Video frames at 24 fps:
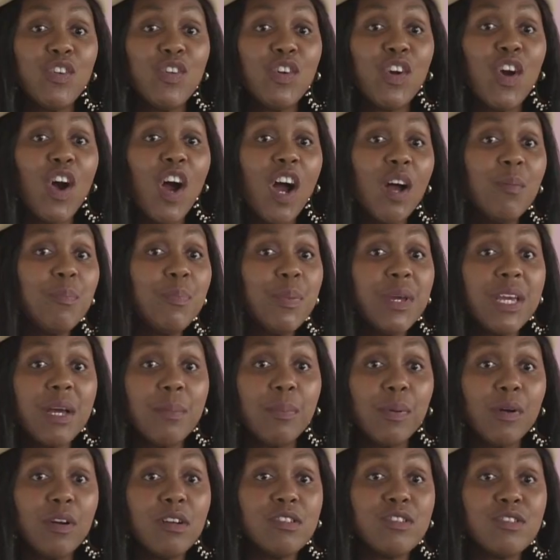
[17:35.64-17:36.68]
You can't be
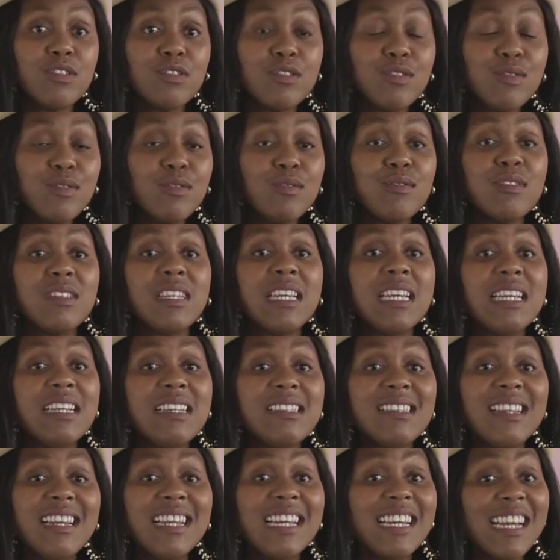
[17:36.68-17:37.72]
a person who's
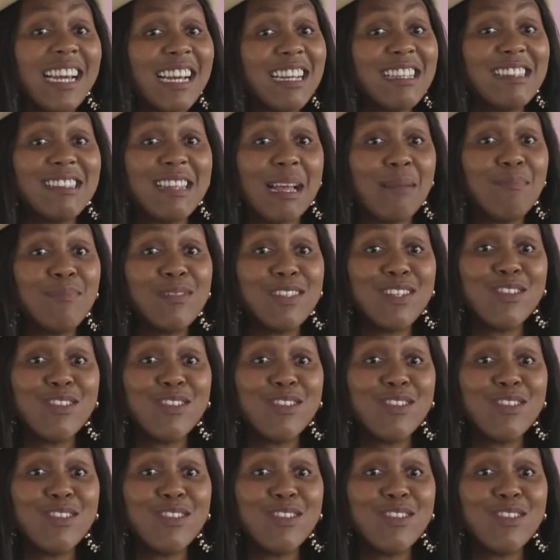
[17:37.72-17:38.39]
easily accepts